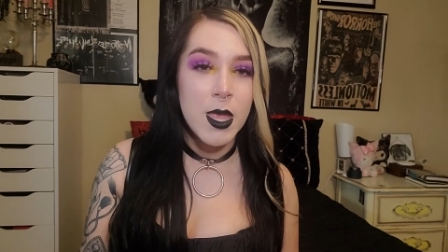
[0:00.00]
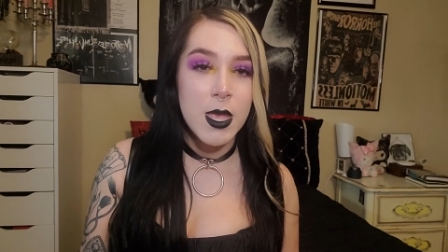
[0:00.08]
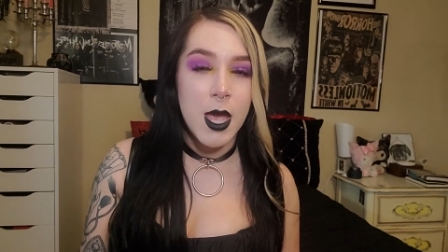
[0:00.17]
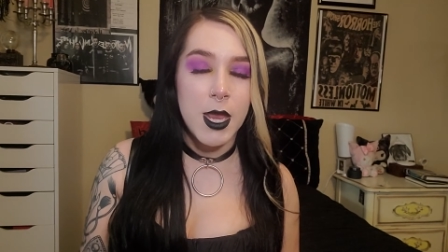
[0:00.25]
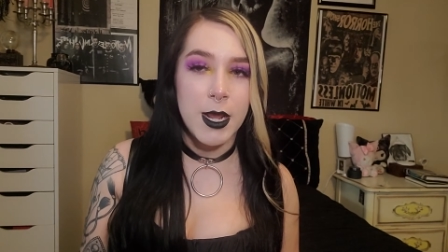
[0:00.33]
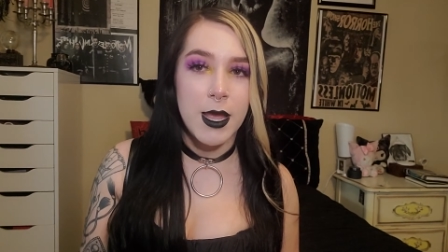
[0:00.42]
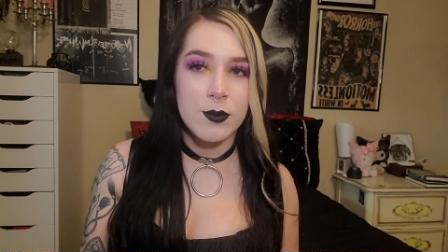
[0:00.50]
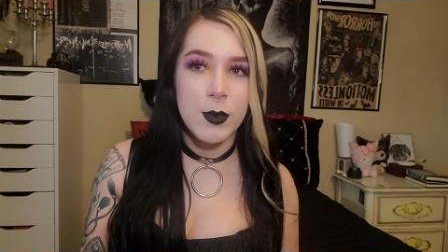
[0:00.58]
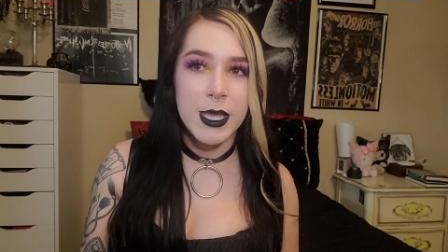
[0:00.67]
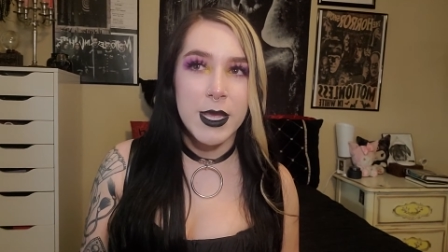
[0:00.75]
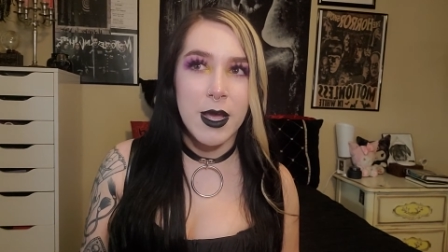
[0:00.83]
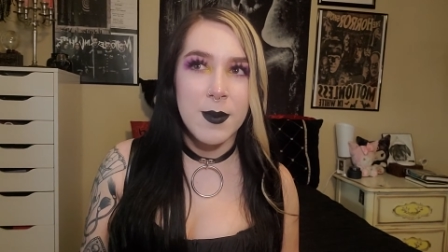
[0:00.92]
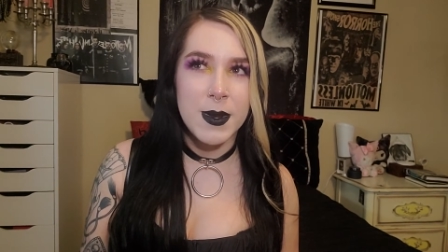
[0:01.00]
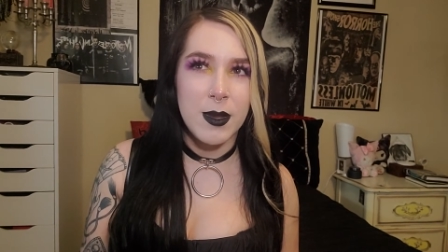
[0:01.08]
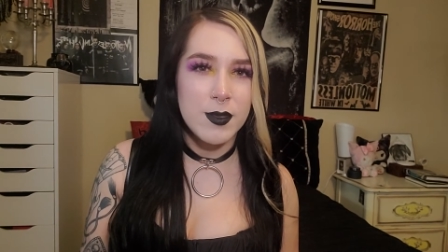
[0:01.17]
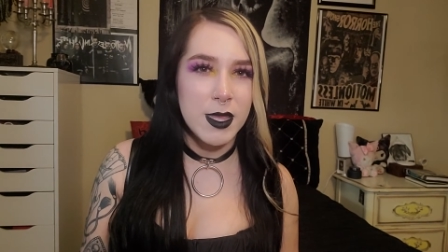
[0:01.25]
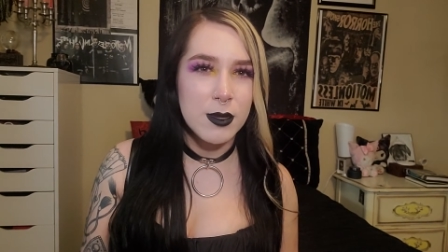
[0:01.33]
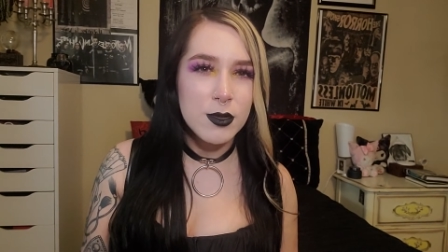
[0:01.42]
And I kept waking up and I
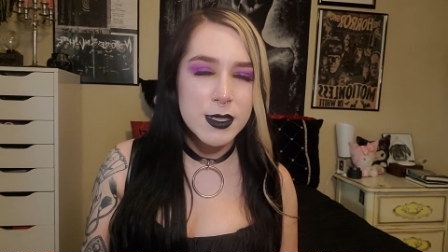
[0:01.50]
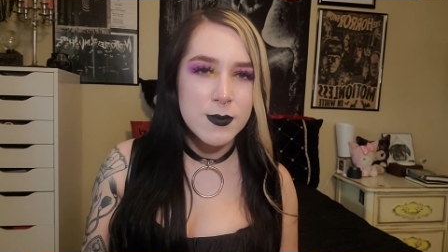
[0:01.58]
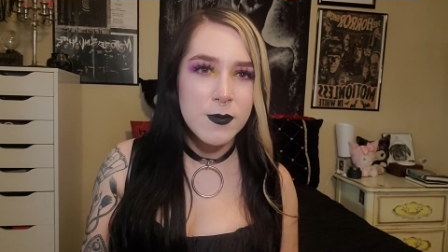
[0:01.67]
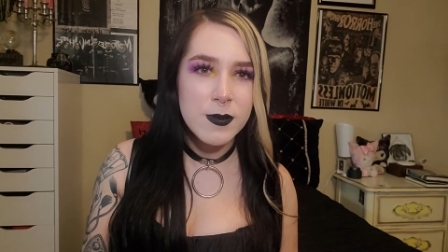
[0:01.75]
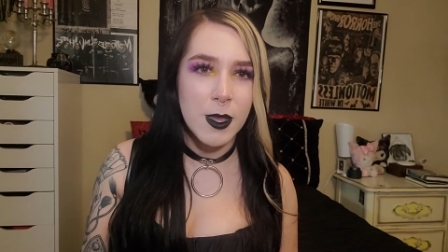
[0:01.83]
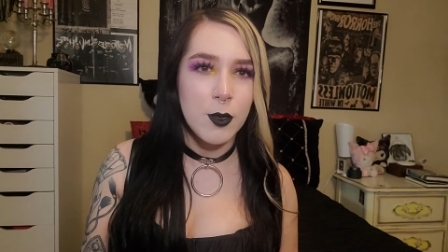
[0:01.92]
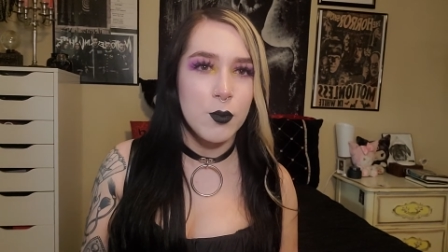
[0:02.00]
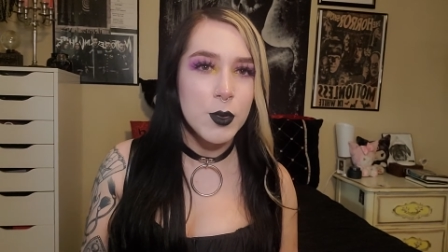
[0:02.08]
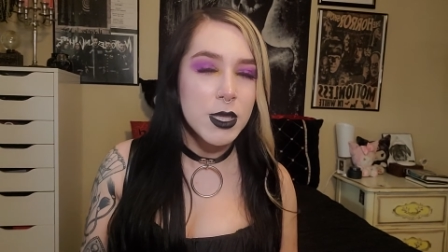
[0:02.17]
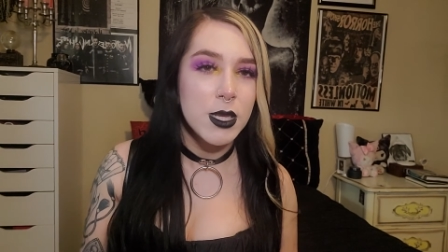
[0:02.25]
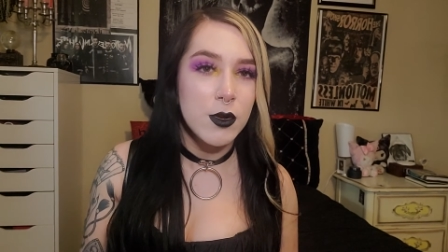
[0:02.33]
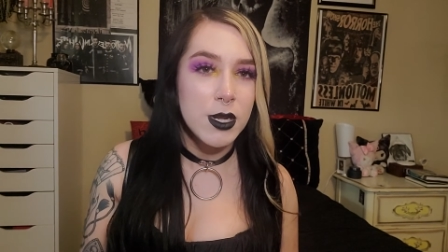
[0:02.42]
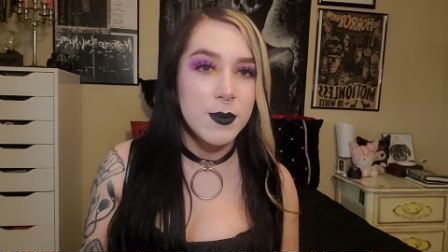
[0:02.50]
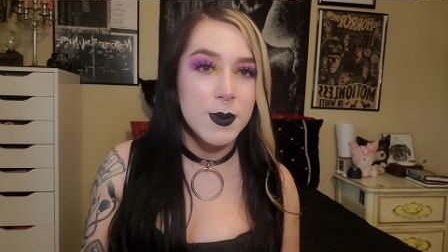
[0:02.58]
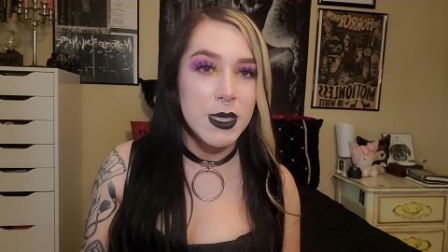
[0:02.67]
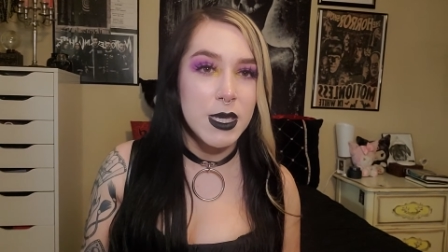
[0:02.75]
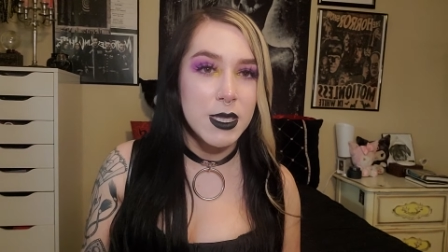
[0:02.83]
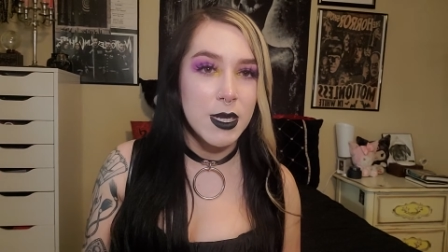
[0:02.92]
was like, ooh, this movie's like really
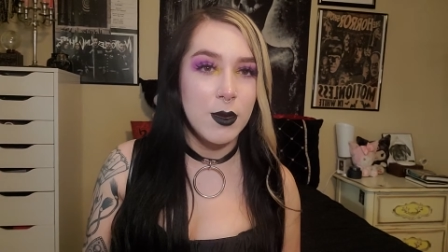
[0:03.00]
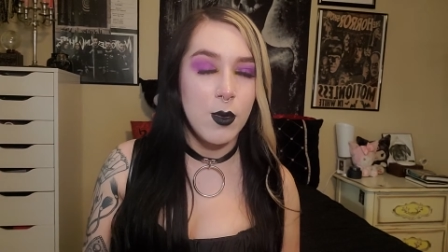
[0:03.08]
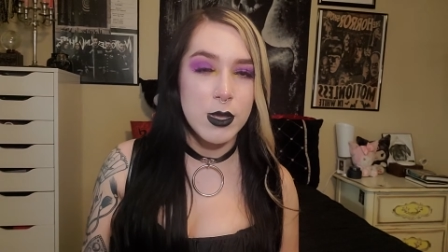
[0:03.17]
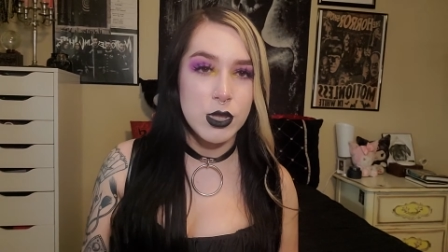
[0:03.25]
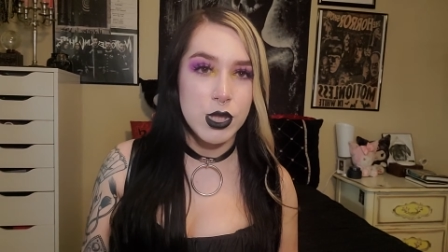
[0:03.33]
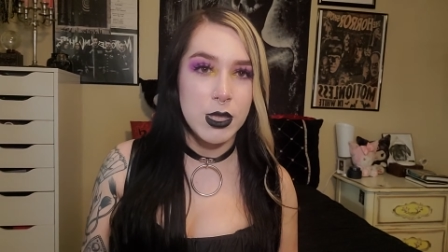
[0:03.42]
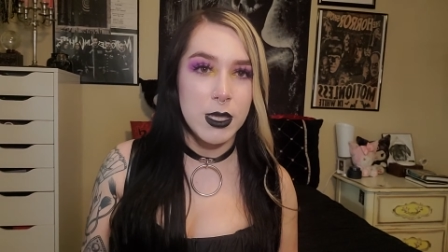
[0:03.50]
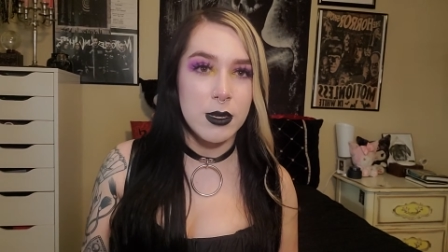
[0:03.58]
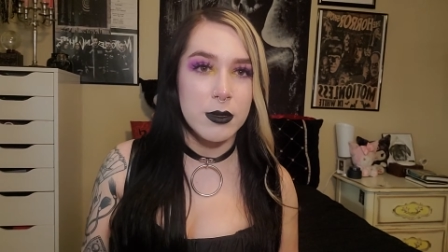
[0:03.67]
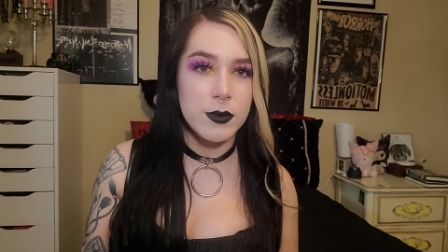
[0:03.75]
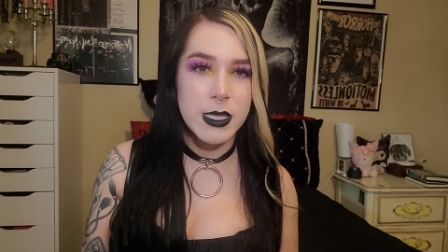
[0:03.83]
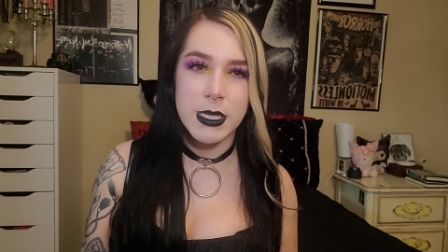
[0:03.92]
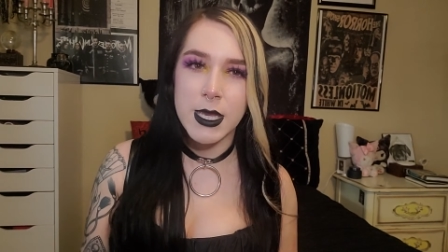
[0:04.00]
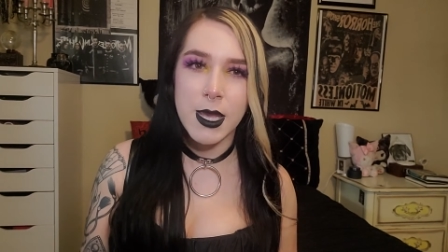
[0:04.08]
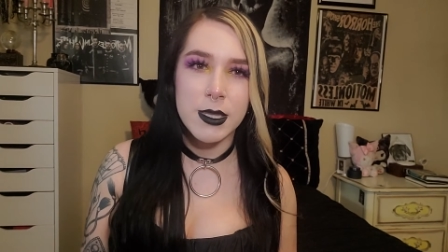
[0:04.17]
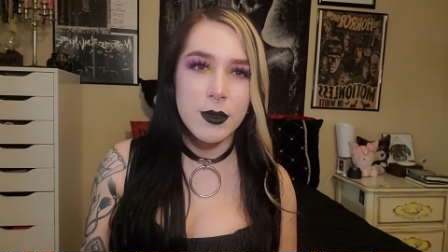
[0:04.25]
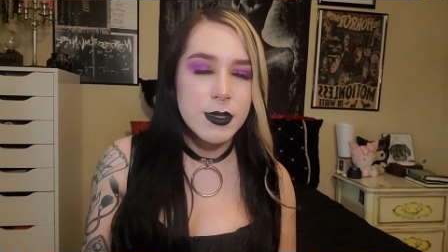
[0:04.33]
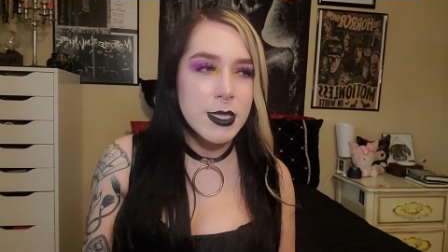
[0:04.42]
creepy. And then I watched it later and I was like, yeah,
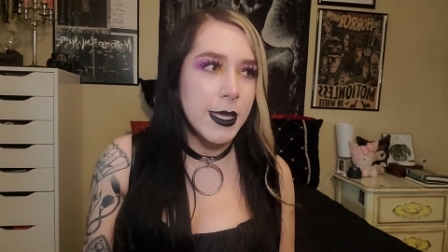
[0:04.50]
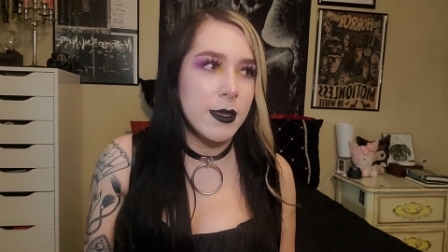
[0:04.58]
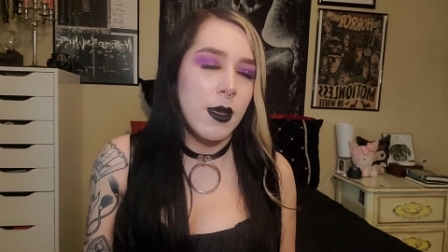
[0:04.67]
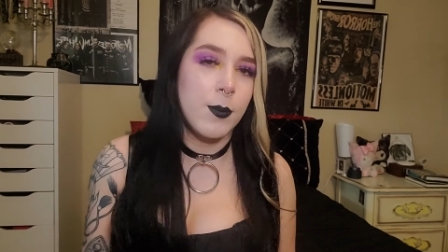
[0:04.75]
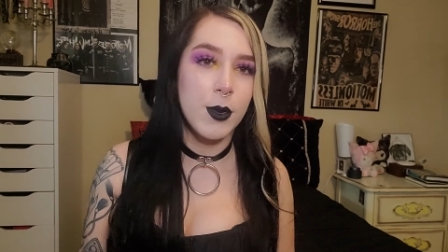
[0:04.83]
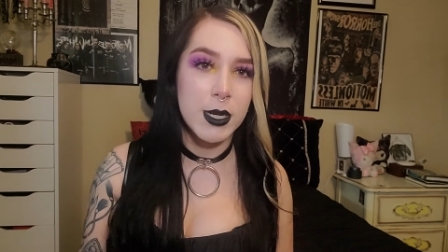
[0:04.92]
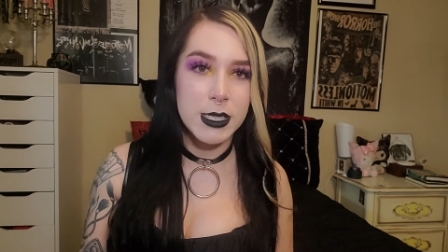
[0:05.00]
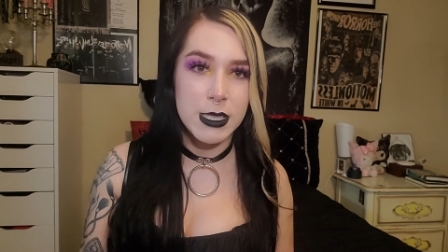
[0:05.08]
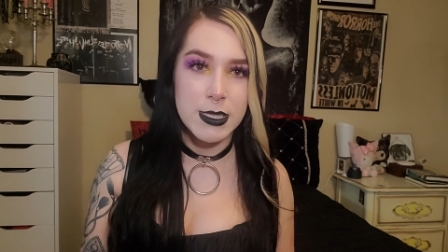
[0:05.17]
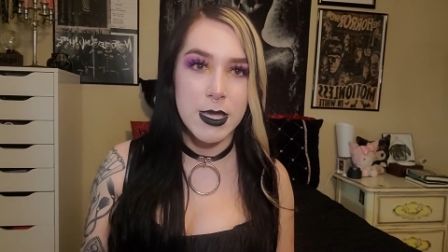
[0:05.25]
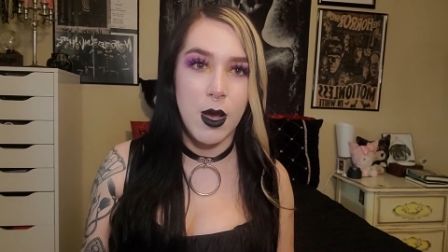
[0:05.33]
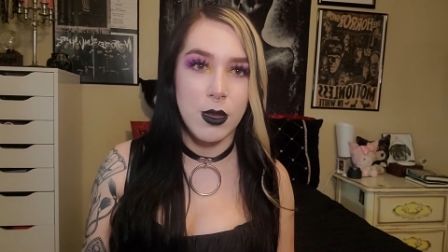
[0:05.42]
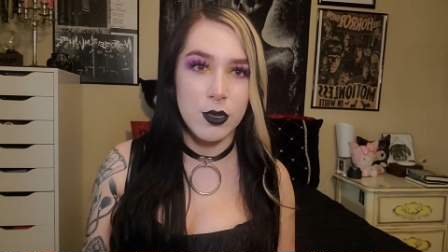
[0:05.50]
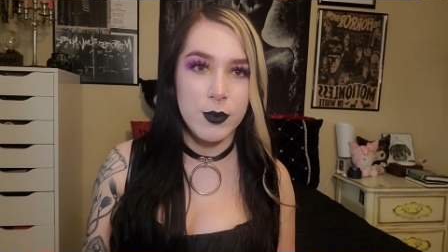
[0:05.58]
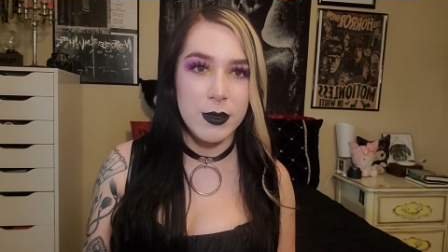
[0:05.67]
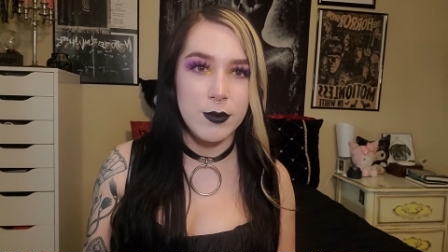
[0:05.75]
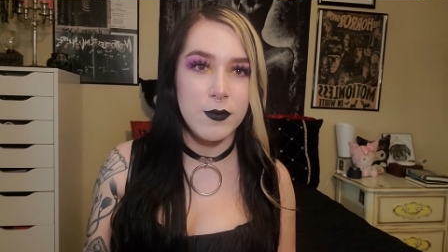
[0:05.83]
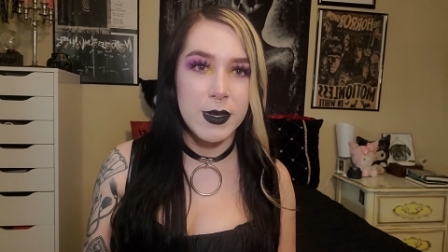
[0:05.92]
that was like a pretty decent
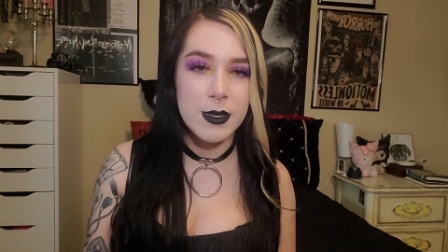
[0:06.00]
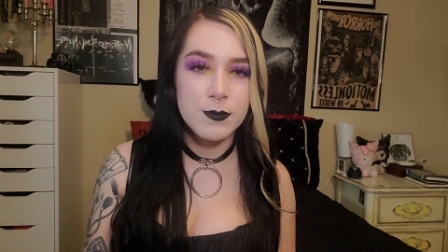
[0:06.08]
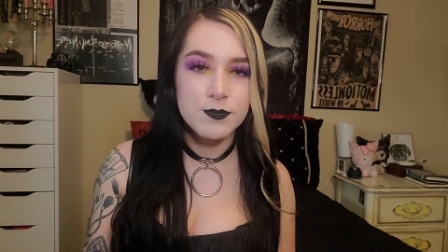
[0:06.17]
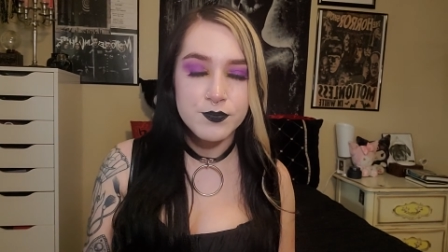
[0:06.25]
Halloween movie.